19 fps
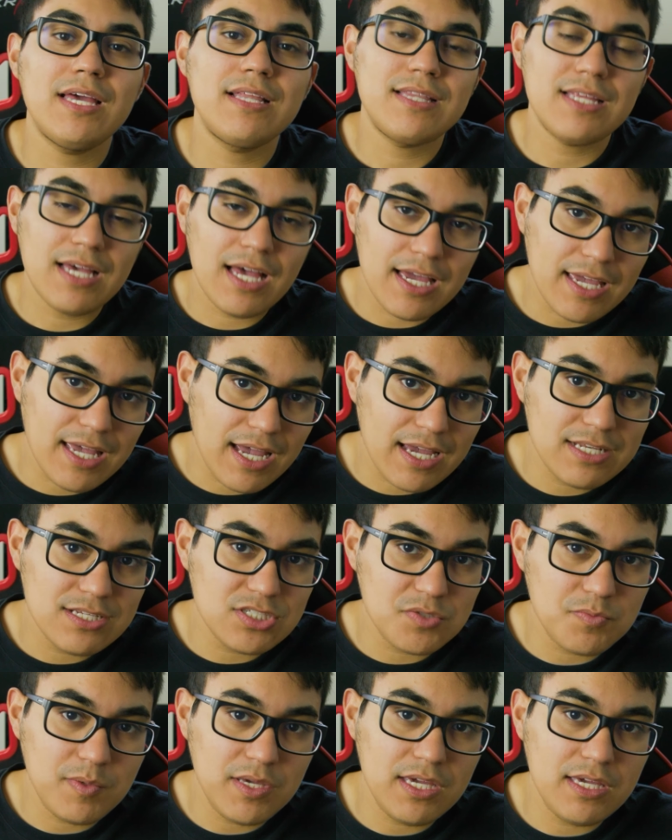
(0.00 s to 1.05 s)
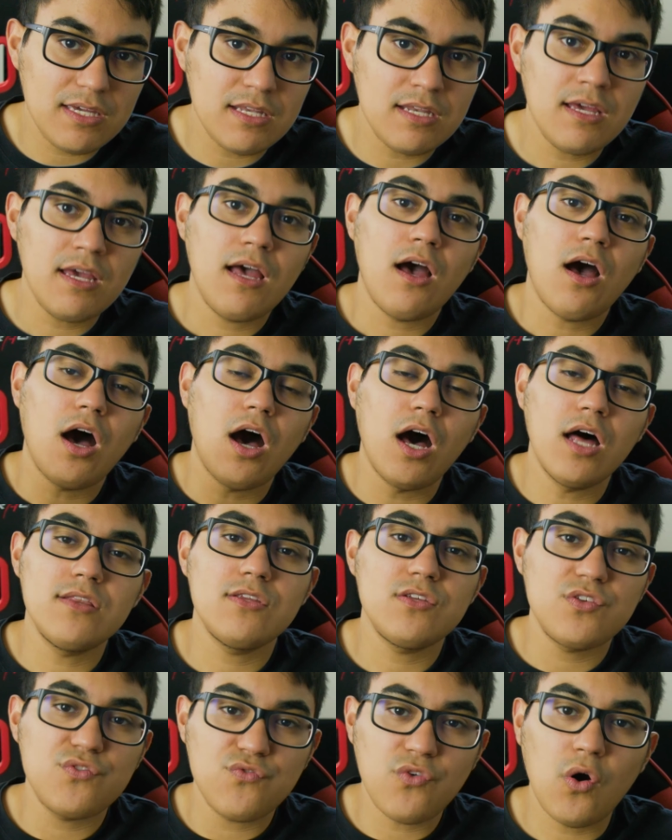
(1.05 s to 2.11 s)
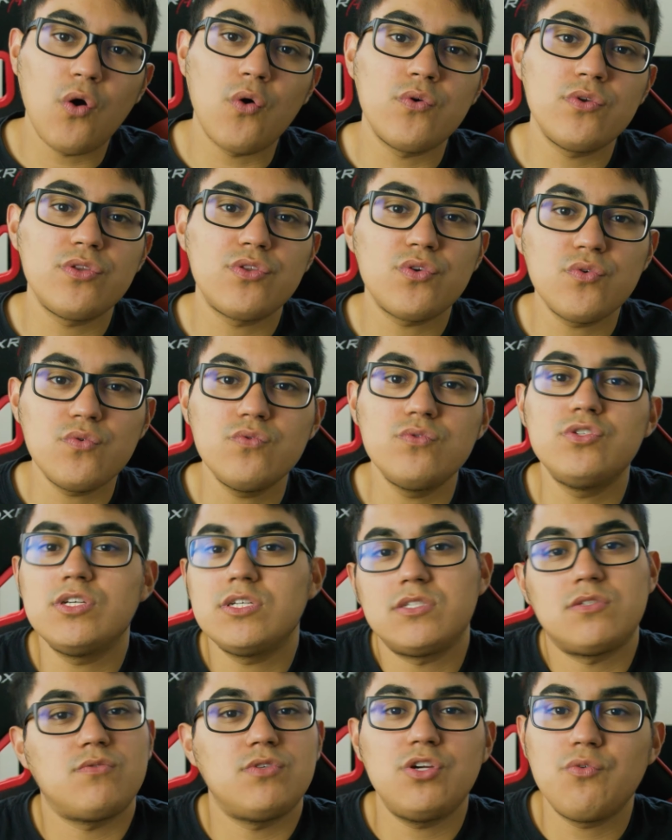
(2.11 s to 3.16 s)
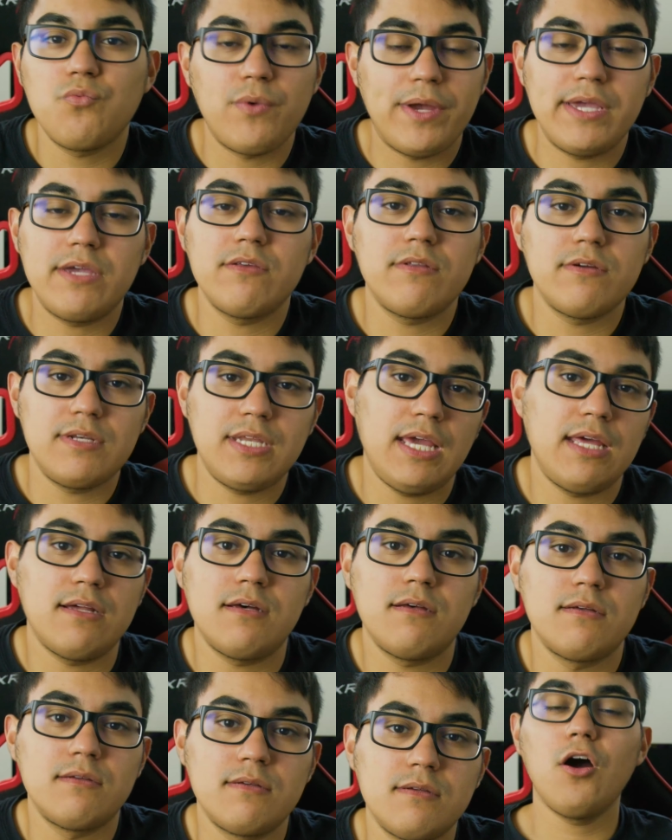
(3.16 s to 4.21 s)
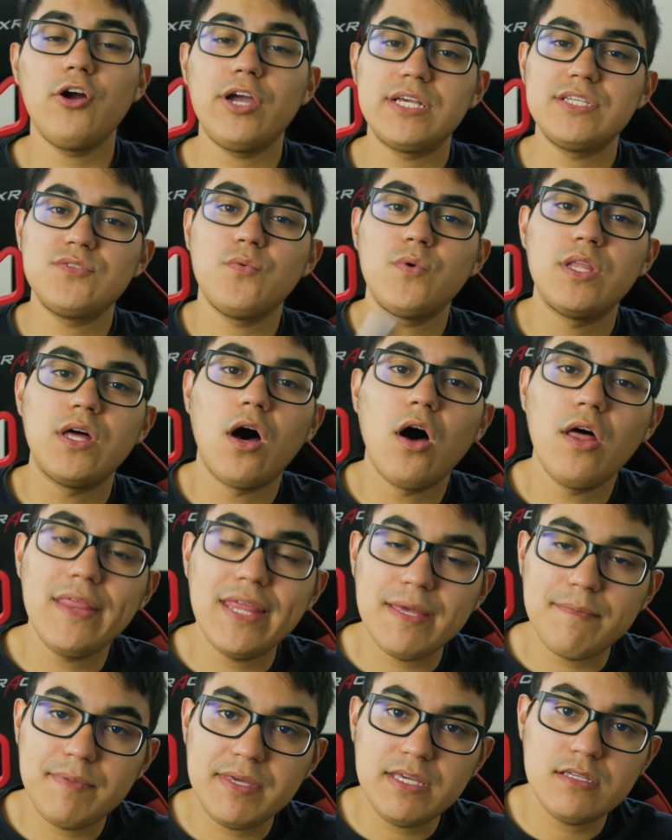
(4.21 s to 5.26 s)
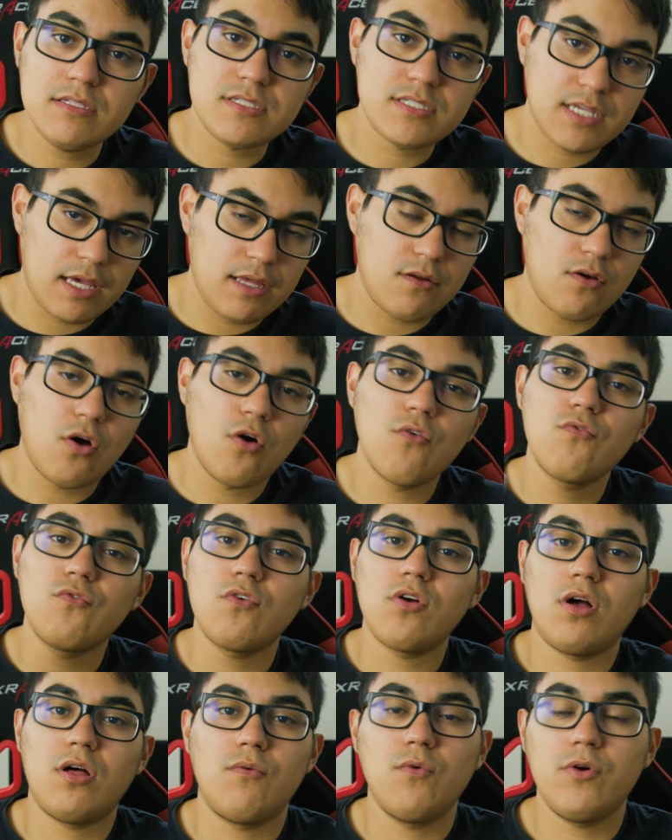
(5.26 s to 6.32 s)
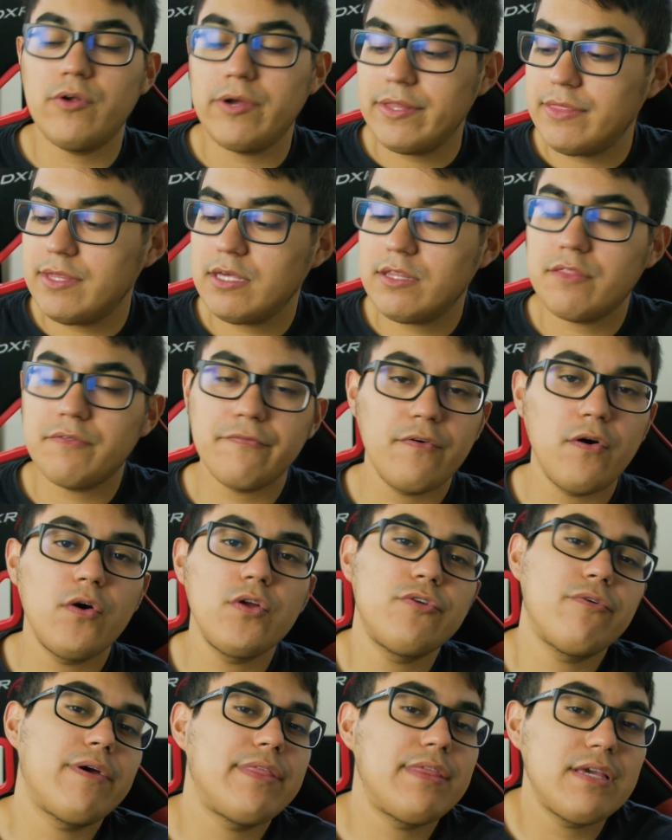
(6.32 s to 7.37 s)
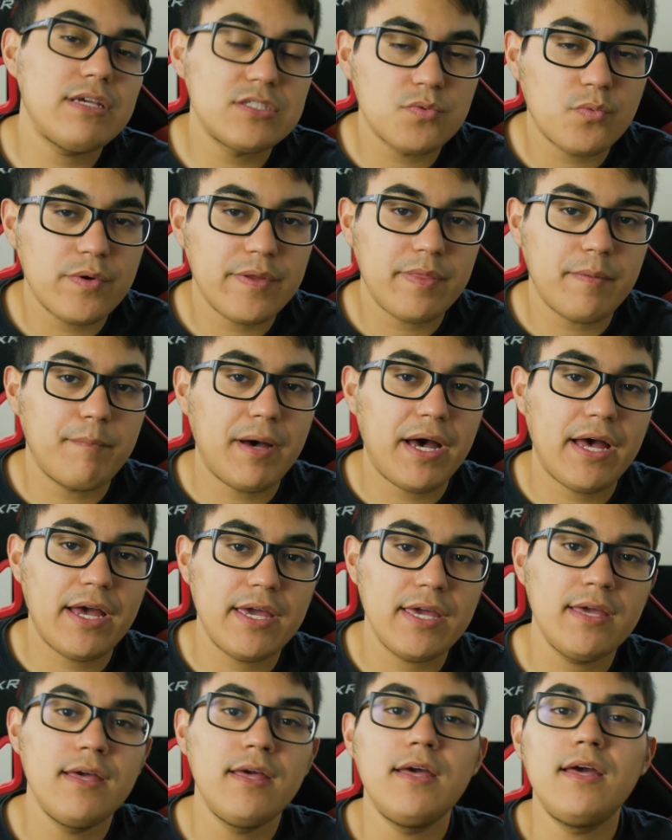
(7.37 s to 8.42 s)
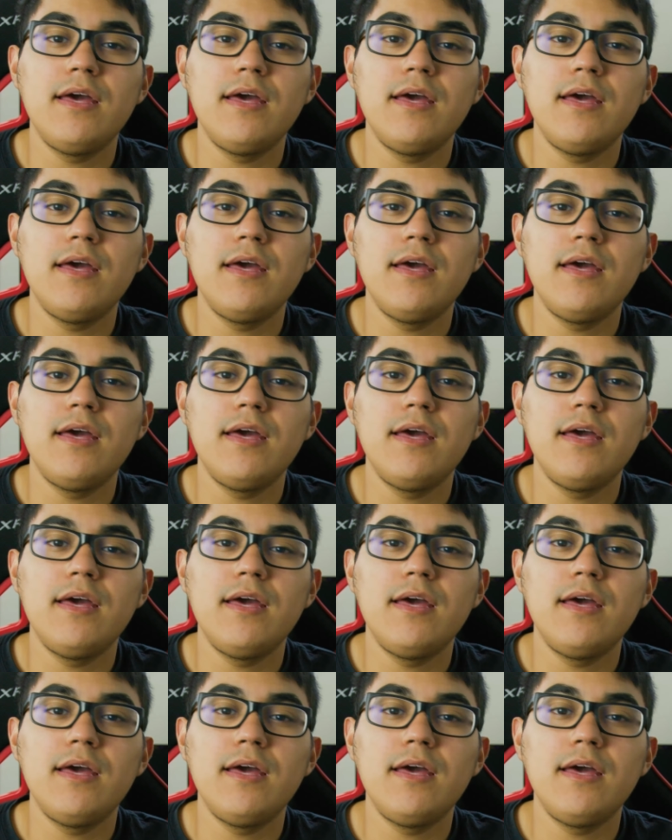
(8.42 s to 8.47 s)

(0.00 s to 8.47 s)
get that kind of speed on this phone through just your regular data. Okay, so with all that being said, overall, what do I think of the phone? Do I think it's worth the buy?